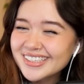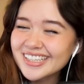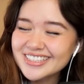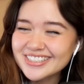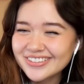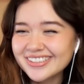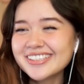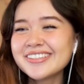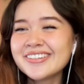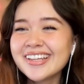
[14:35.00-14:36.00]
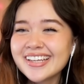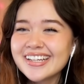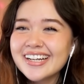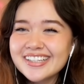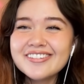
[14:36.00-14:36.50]
That's so cute.
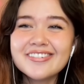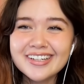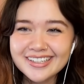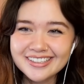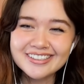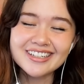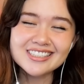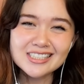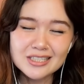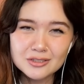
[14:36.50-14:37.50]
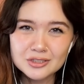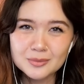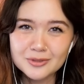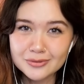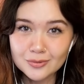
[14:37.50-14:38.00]
Anyway, guys, thank you so
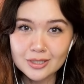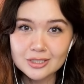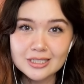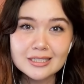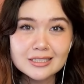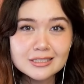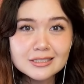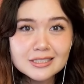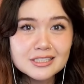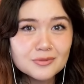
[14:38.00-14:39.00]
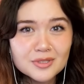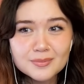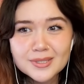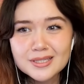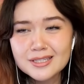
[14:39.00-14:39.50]
much for watching this season
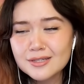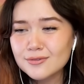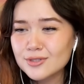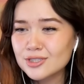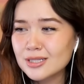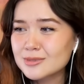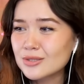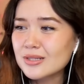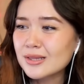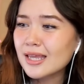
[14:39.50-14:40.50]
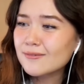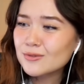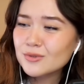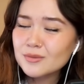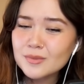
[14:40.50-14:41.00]
with me. Thank you for watching episode
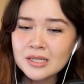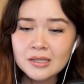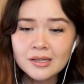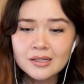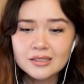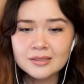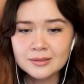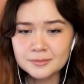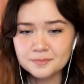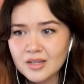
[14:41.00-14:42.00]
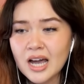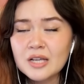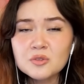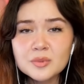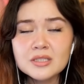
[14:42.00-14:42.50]
11 with me. Um,
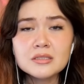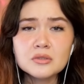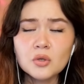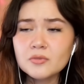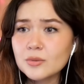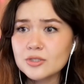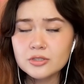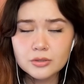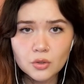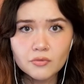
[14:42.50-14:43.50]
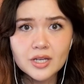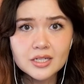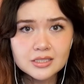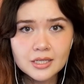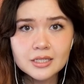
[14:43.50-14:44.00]
I'll be hopefully watching the
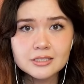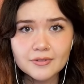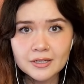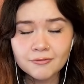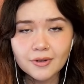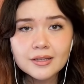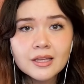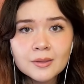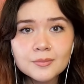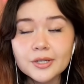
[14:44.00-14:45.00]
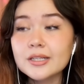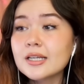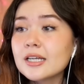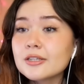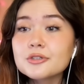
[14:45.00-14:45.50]
OVAs next if I can find them, but
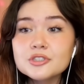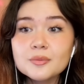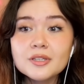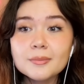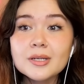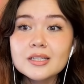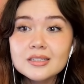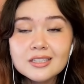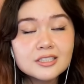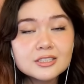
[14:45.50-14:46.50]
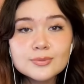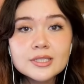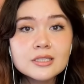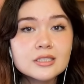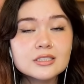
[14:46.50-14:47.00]
those will be up next
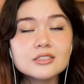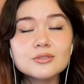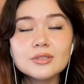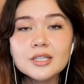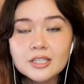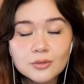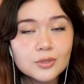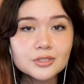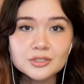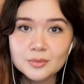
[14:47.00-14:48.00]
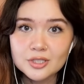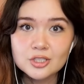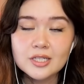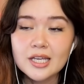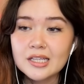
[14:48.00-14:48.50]
week. So thank you all so much
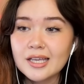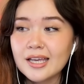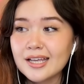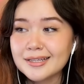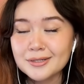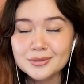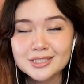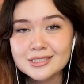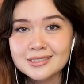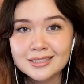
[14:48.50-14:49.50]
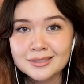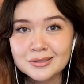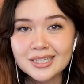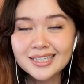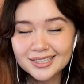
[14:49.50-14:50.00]
again, and I will see you then. Okay,